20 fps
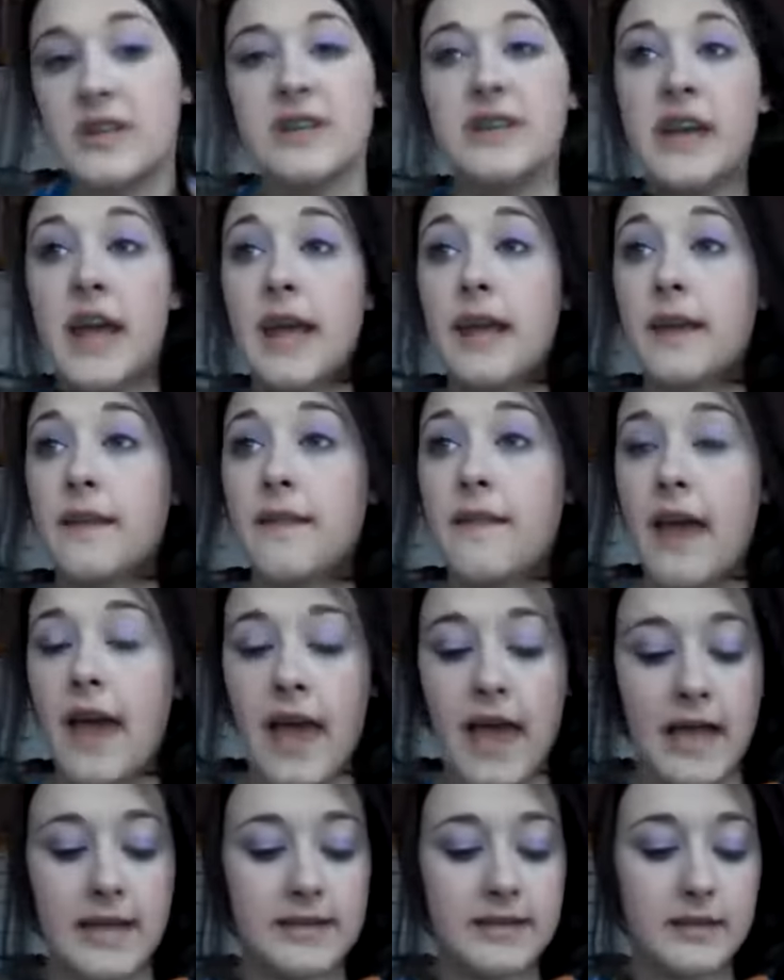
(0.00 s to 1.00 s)
to take
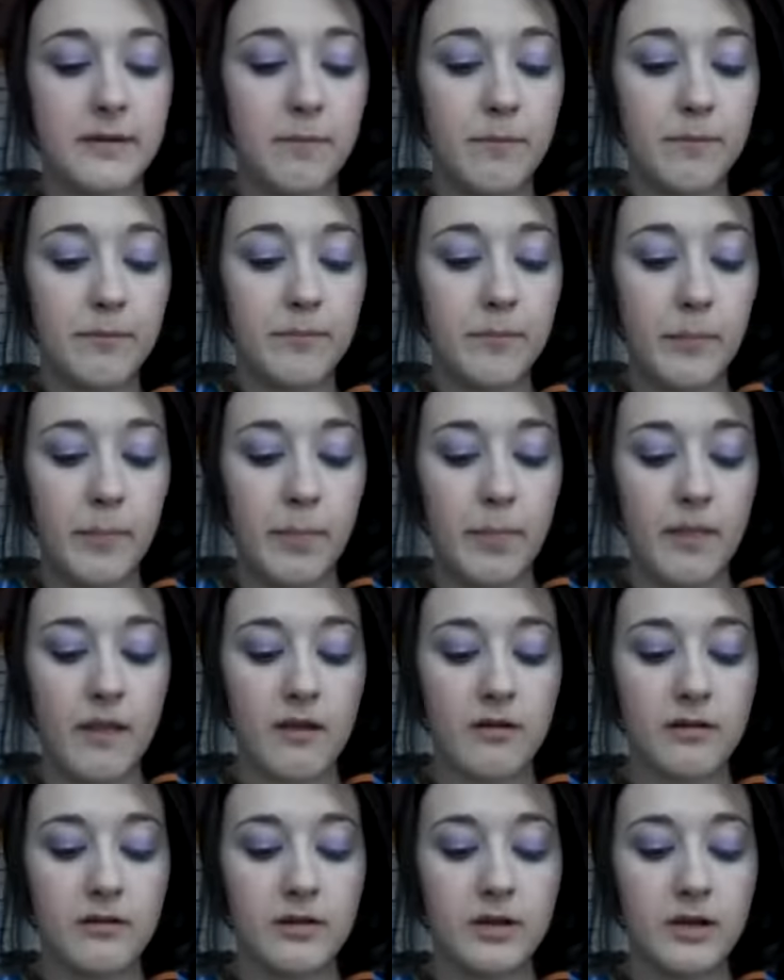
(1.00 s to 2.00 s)
that
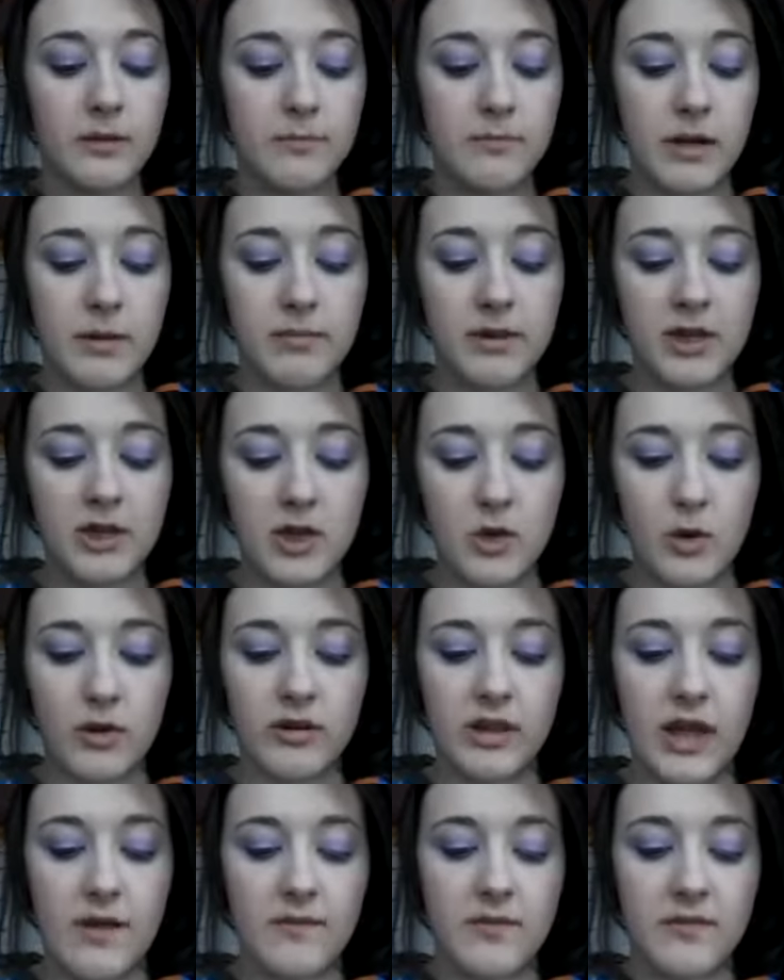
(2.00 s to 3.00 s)
Maybelline New York
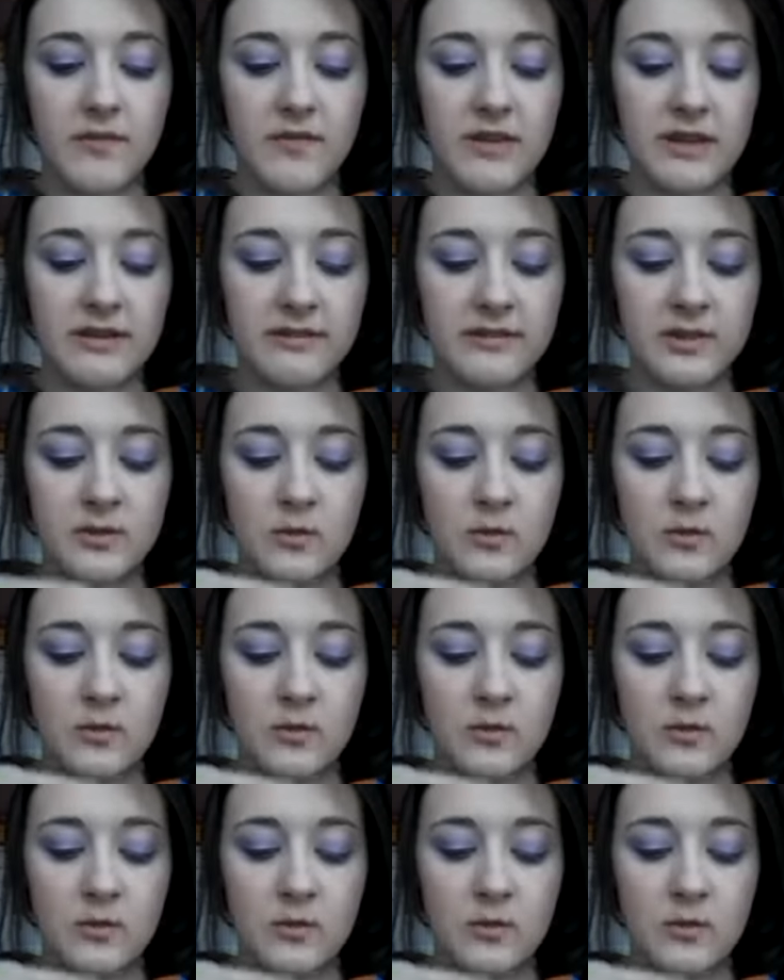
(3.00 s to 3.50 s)
Lavender Field